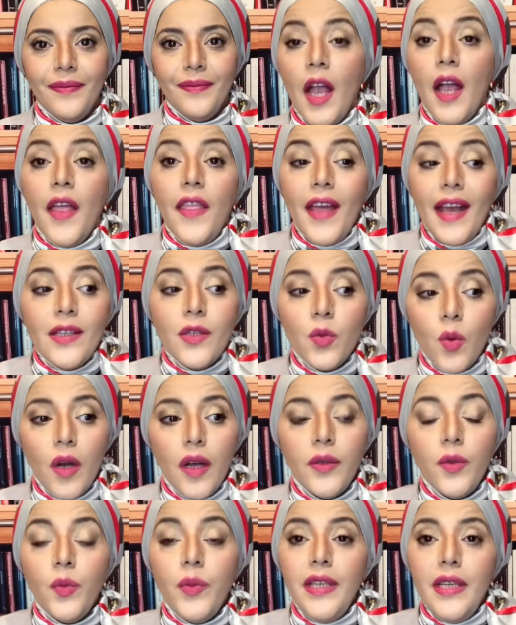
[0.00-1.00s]
That's why
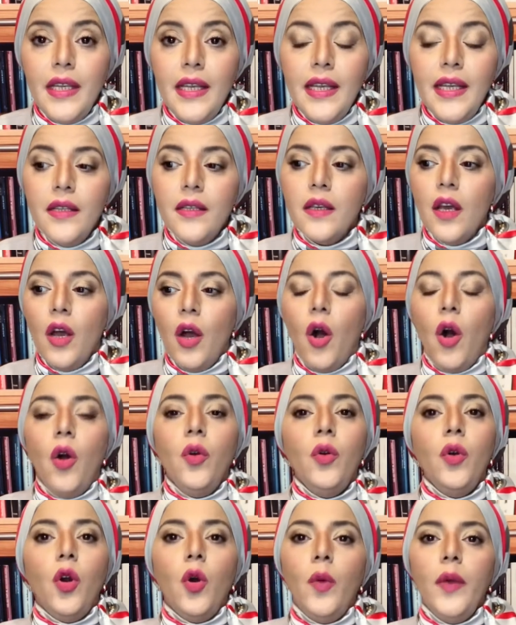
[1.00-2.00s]
we need
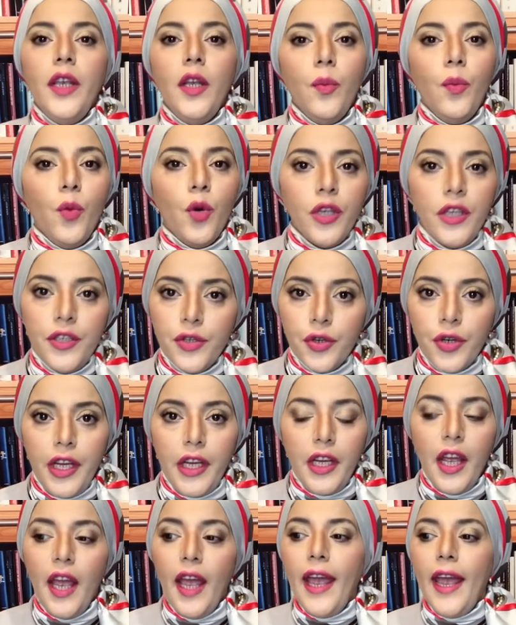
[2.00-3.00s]
ongoing monitoring
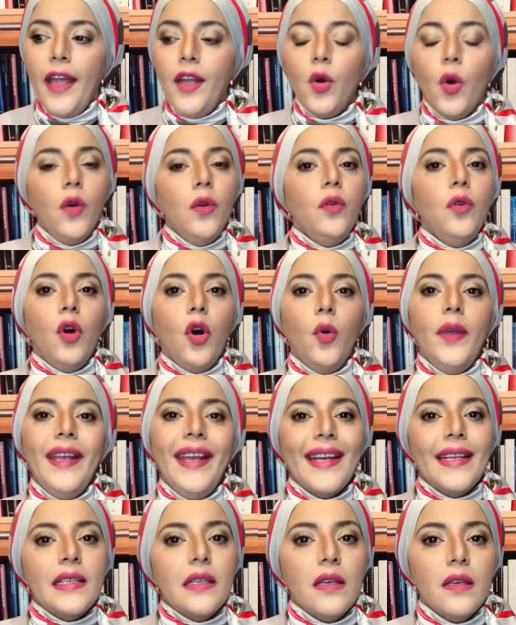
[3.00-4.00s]
and ongoing
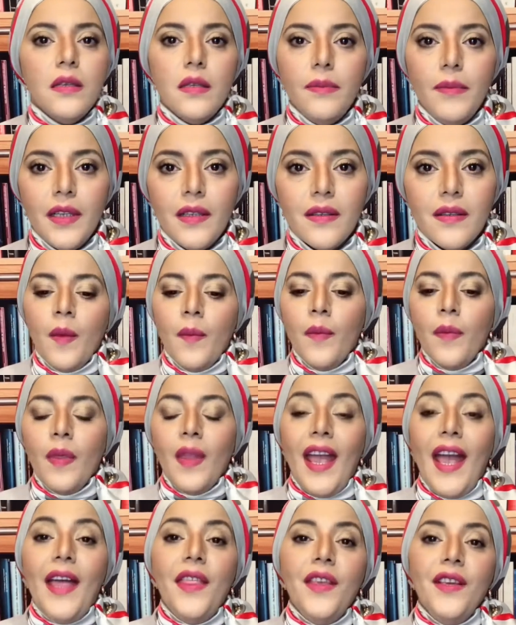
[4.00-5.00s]
assessment.
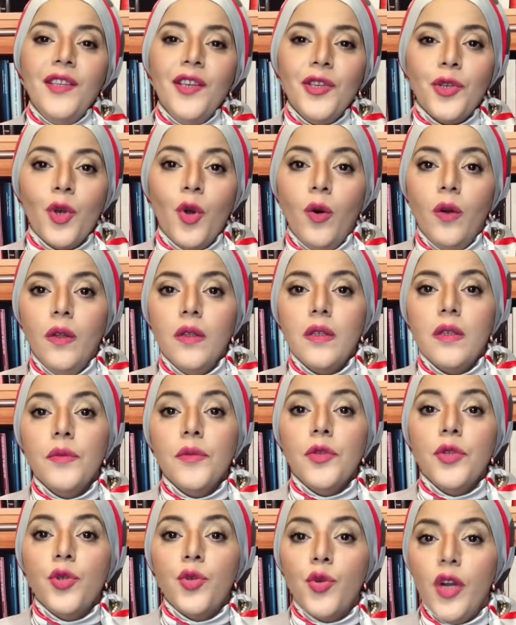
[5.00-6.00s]
And this is called
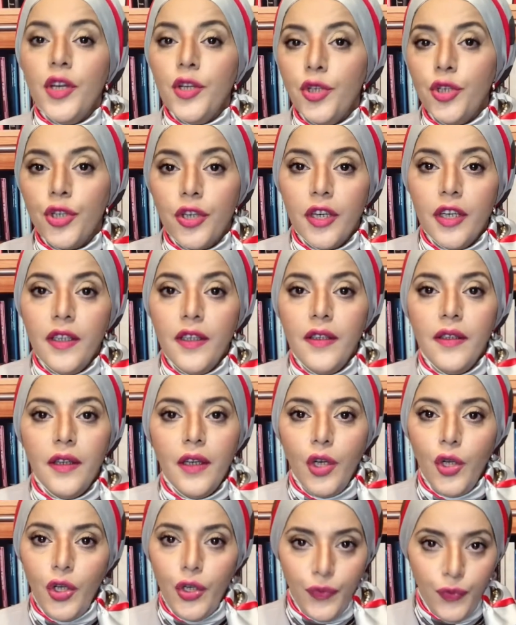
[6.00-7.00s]
structural
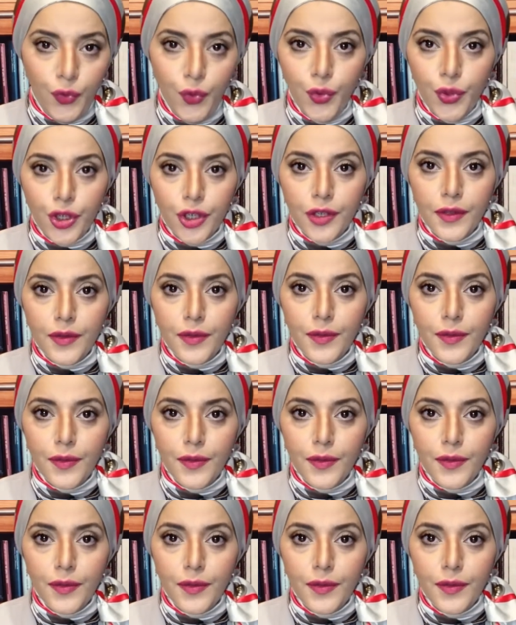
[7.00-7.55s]
evolution.